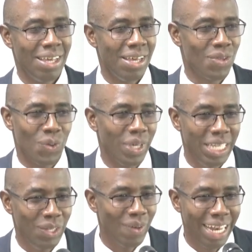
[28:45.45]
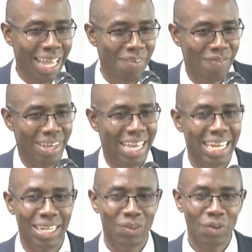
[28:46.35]
So in your life and
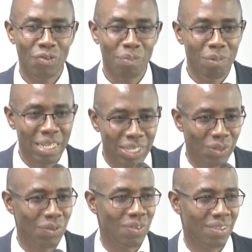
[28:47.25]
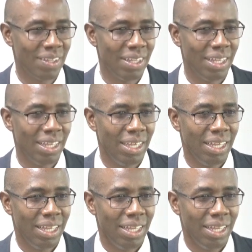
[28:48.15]
in your tribulations,
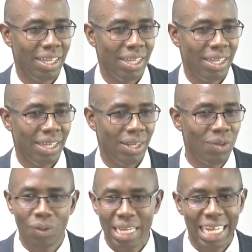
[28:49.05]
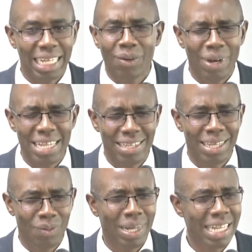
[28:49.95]
don't categorize
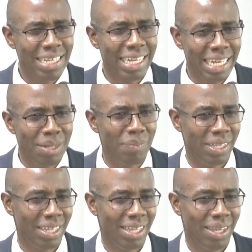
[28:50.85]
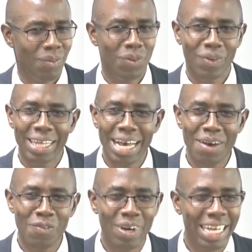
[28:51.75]
anyone as an enemy. We only
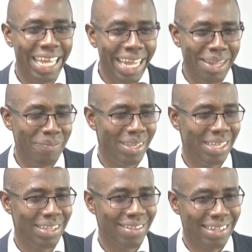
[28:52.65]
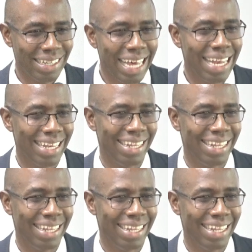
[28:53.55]
have one enemy, Satan,